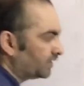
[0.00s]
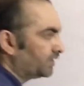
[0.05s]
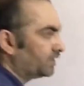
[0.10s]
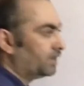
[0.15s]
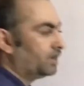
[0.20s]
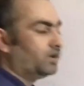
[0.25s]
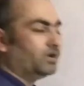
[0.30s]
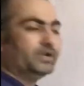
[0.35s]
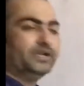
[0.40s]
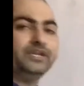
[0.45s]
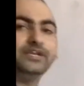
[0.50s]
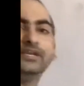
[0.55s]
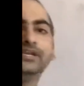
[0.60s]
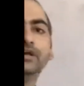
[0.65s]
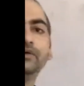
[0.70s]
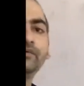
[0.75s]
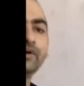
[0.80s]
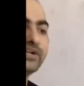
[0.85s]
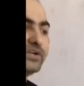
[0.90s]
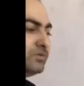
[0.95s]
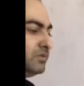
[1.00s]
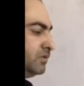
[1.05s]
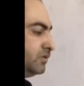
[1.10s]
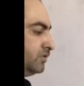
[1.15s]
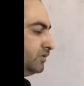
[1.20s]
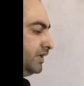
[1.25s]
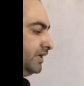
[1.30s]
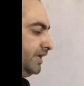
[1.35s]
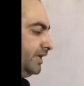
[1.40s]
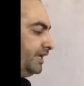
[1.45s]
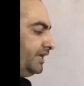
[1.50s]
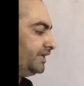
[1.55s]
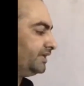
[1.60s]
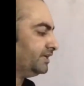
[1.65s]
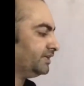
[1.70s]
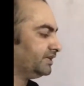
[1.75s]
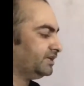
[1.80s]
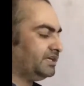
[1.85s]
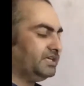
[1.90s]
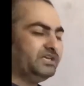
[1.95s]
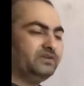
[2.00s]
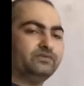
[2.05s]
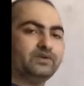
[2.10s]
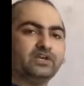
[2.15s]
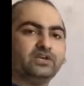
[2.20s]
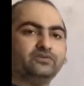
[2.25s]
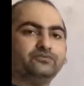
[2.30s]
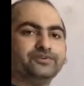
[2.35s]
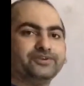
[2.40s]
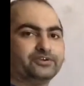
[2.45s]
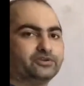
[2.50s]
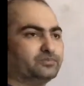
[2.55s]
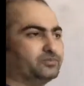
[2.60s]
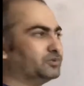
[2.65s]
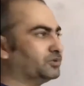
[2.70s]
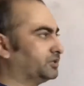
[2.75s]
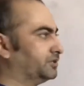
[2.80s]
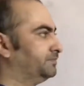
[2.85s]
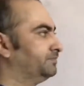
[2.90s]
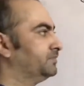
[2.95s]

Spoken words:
Okay, now what you will do, here t value we have to put.